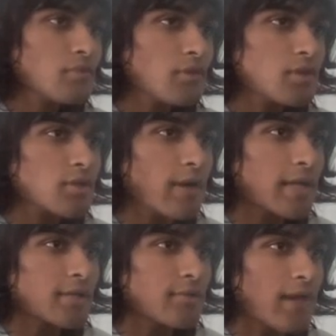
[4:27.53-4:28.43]
let's go ahead
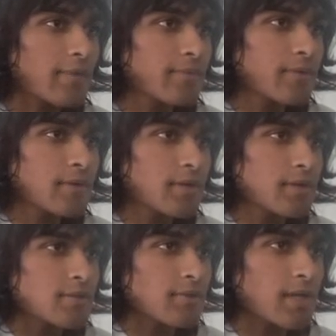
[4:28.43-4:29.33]
and do that.
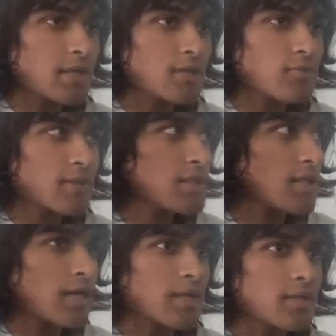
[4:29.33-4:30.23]
So
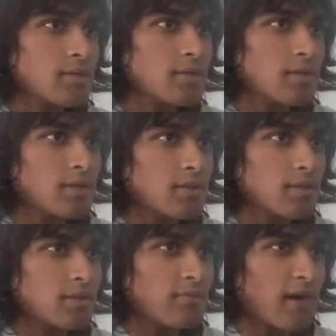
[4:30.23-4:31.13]
829
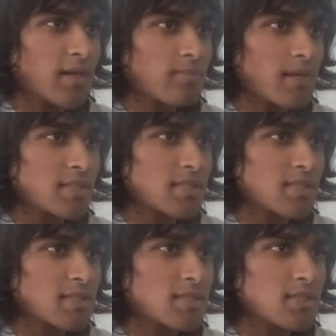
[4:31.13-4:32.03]
divided by
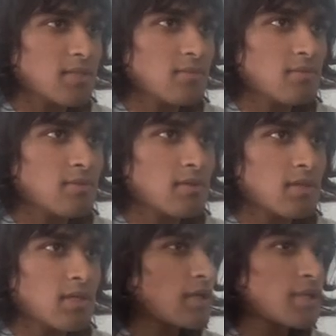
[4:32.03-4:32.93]
16
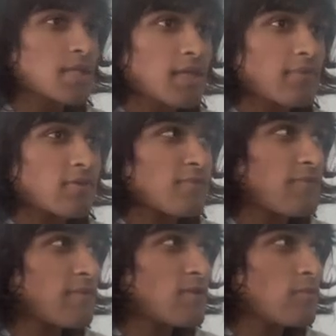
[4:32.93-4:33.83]
is going to give us
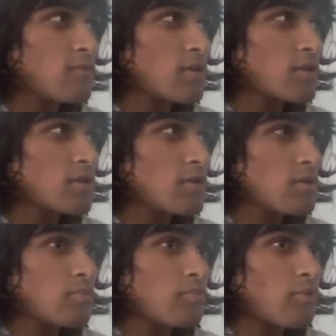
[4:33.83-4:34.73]

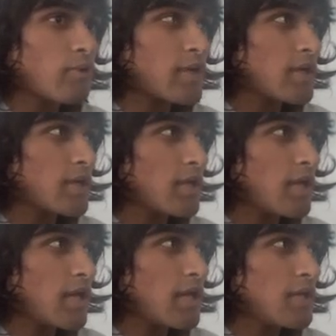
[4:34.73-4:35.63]

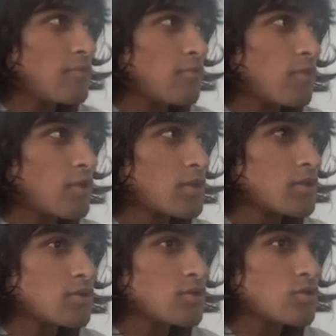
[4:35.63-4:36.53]

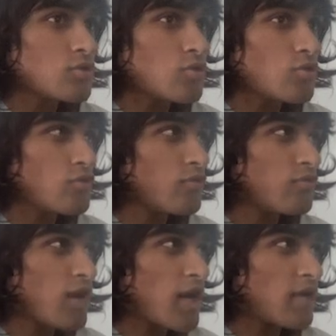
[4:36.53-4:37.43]

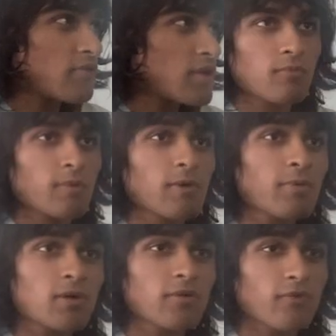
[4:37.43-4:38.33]
51.8125. When we
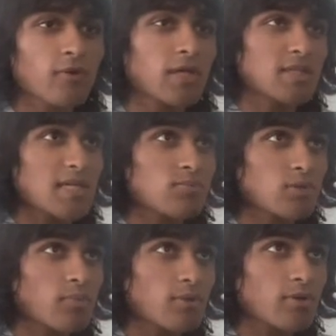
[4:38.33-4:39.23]
were converting a decimal
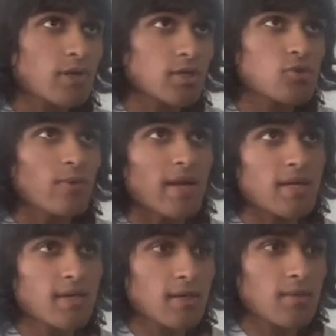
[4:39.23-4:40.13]
number into
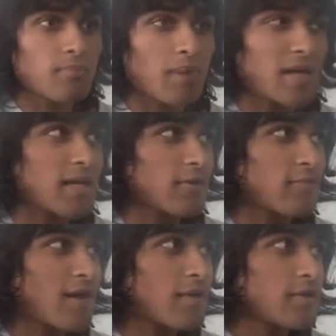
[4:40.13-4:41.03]
a binary
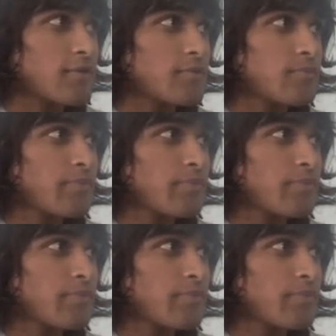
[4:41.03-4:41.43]
value,